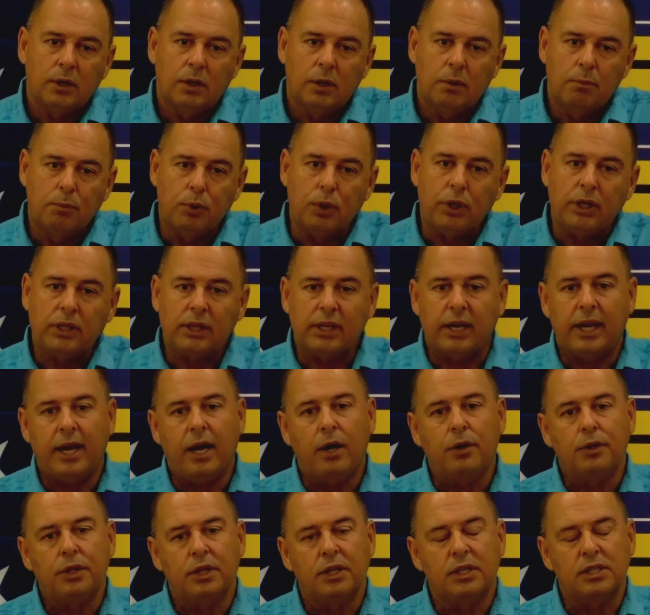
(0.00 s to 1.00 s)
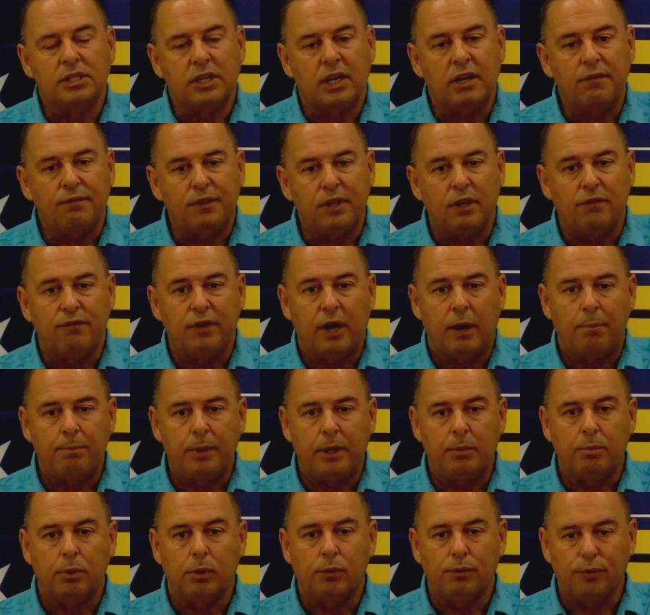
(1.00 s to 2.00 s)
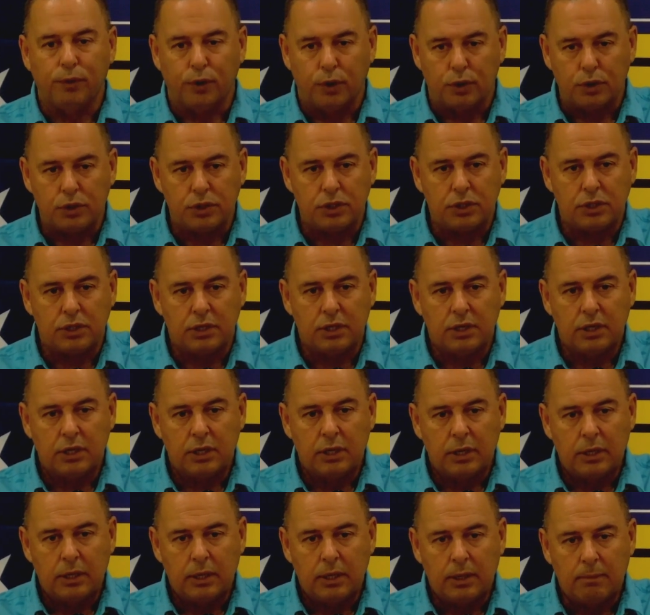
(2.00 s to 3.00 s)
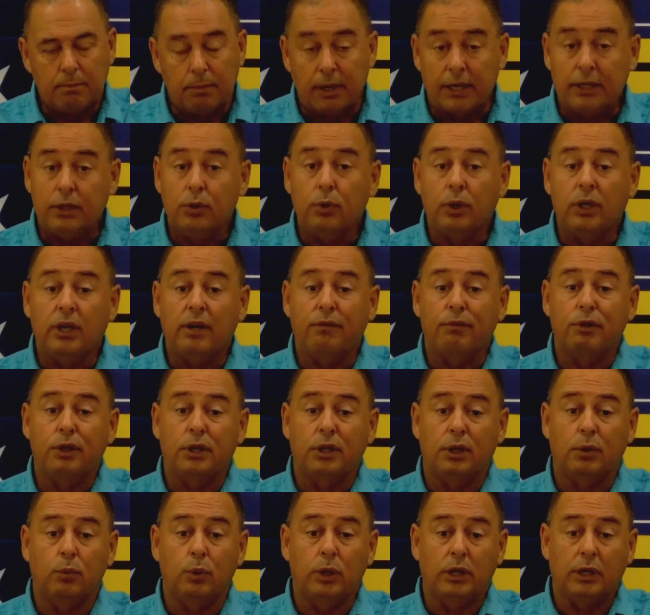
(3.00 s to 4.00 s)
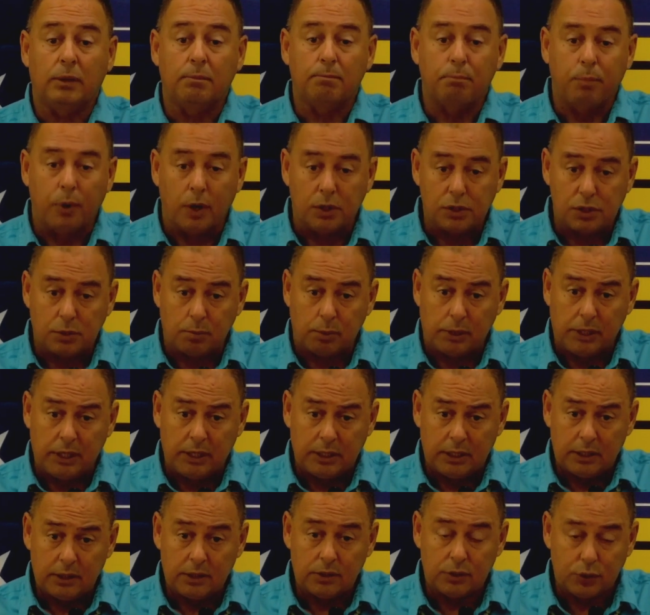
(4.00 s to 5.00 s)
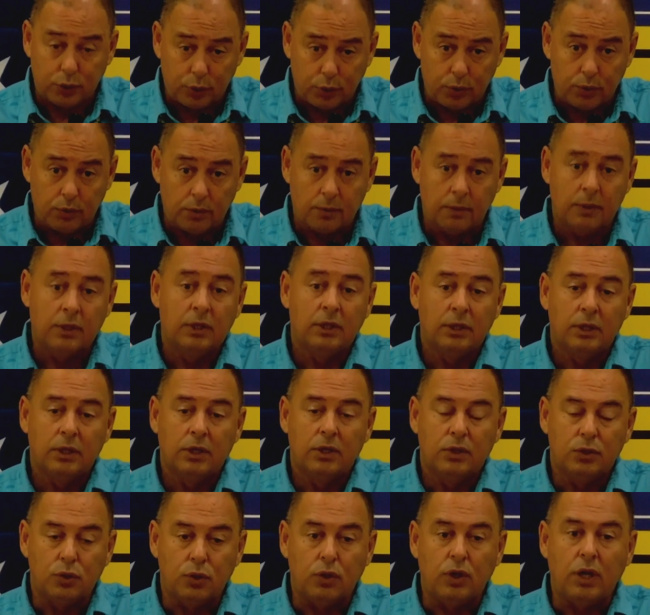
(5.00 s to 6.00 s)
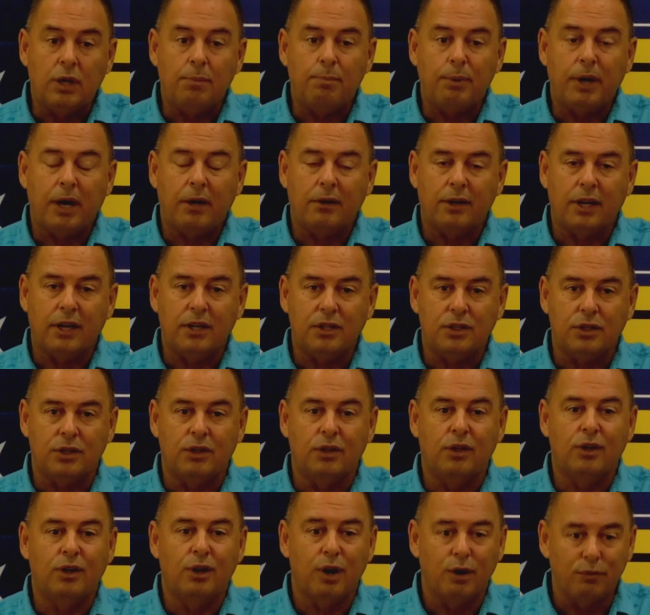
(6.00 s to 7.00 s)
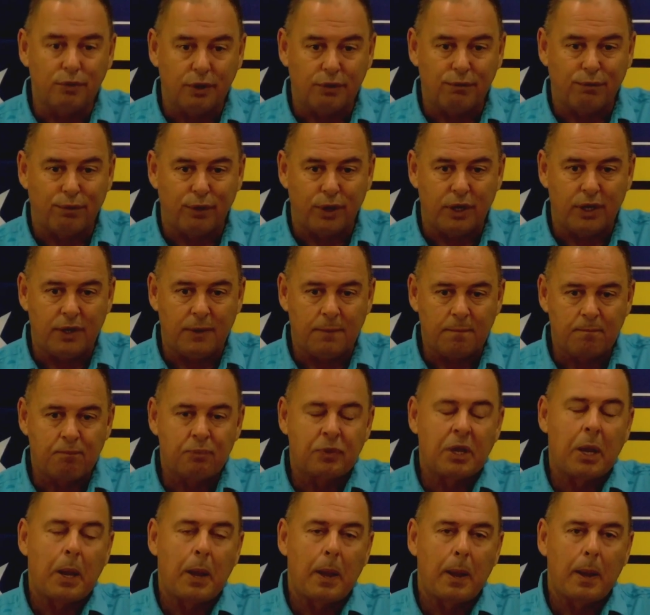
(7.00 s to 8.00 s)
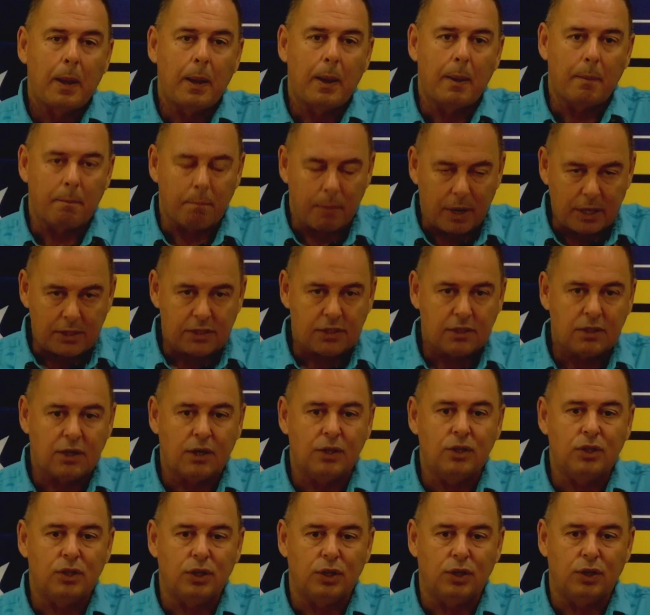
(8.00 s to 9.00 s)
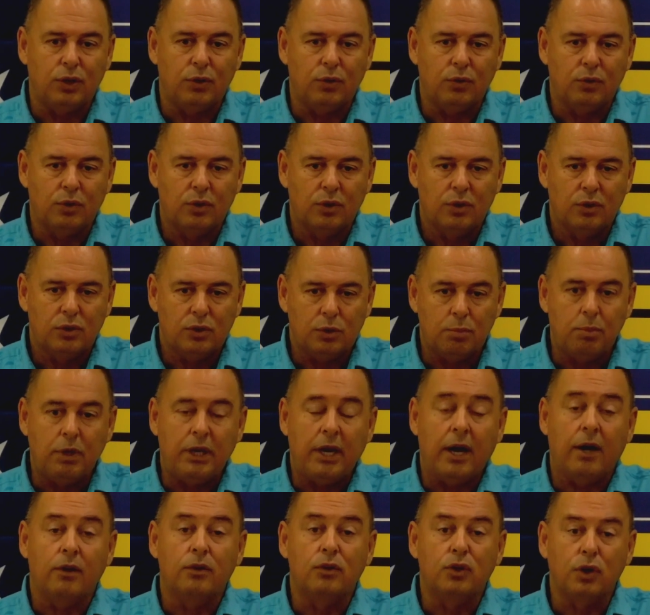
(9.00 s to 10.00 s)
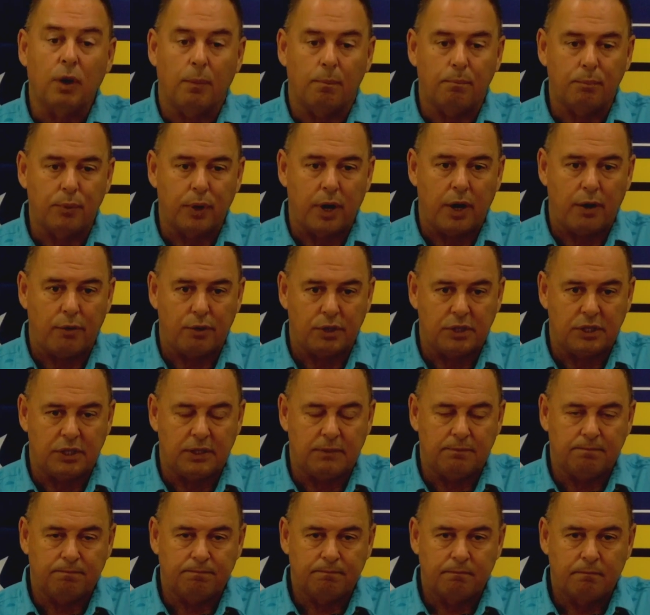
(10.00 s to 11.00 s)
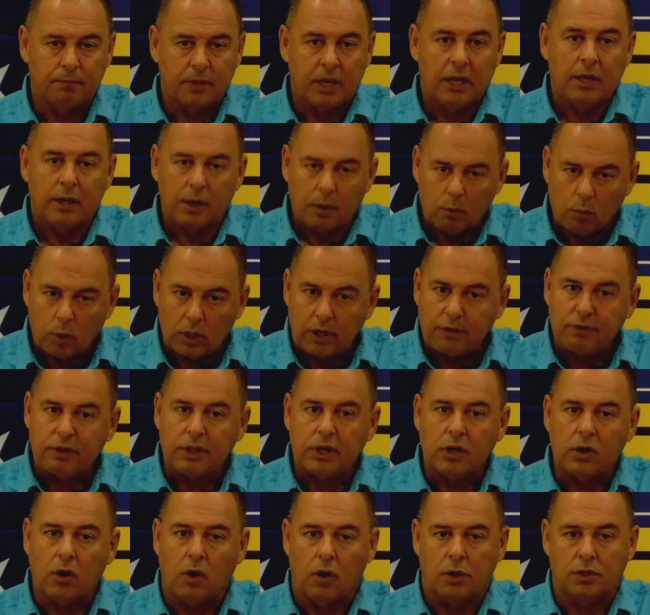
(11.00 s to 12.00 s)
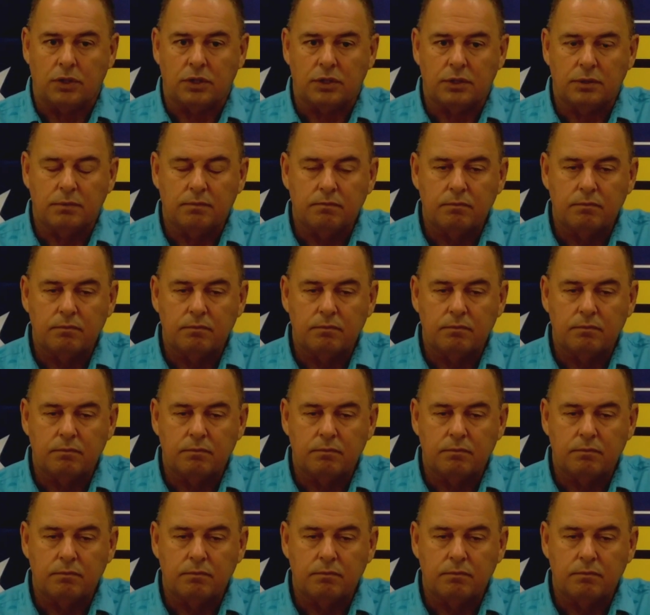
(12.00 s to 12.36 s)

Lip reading: Putting the health and safety of our people first by doing everything we can possibly do to keep our nation COVID-free must continue to be our top priority, whatever the cost.